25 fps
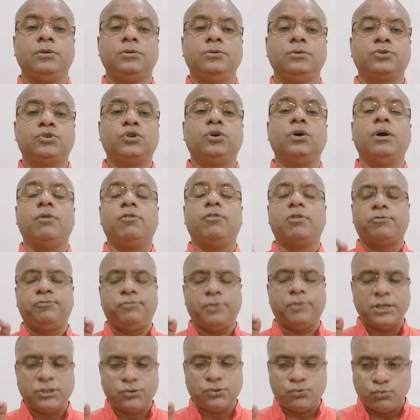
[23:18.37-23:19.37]
So our
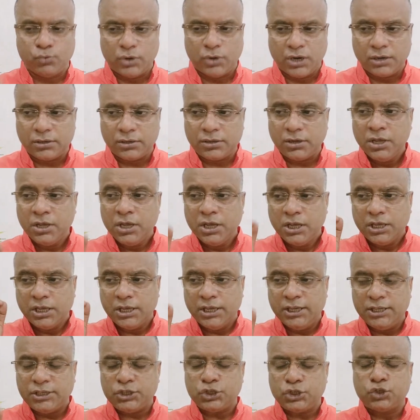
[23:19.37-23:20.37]
first work
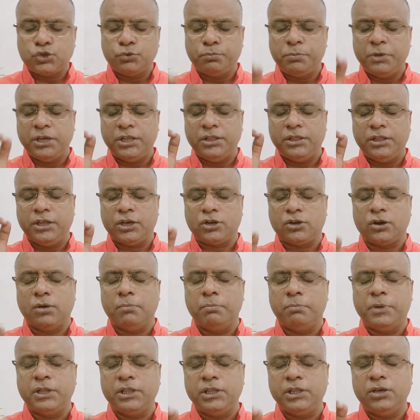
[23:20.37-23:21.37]
is to be in the
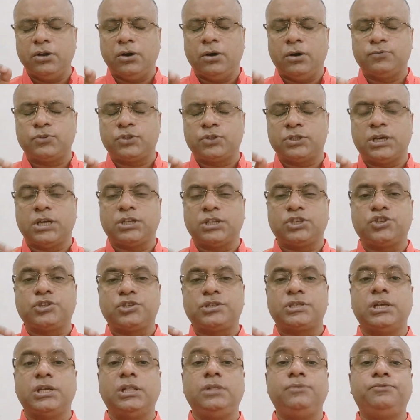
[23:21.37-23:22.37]
company of such
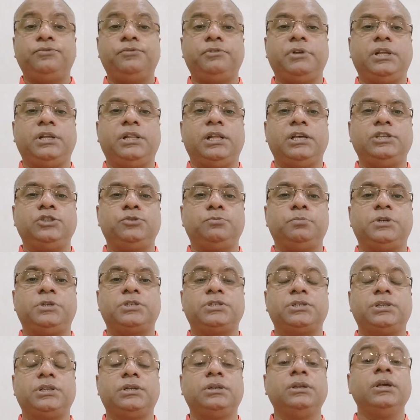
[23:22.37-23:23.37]
self-realized
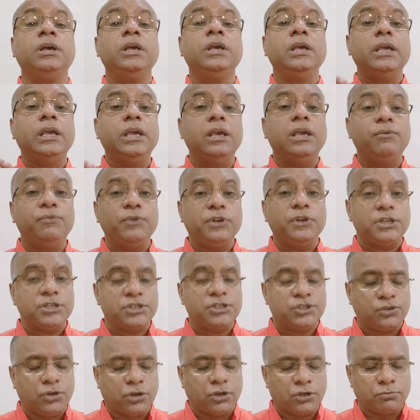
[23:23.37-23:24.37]
person. If it
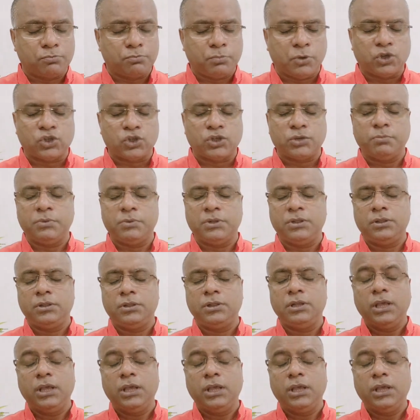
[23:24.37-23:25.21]
is not possible,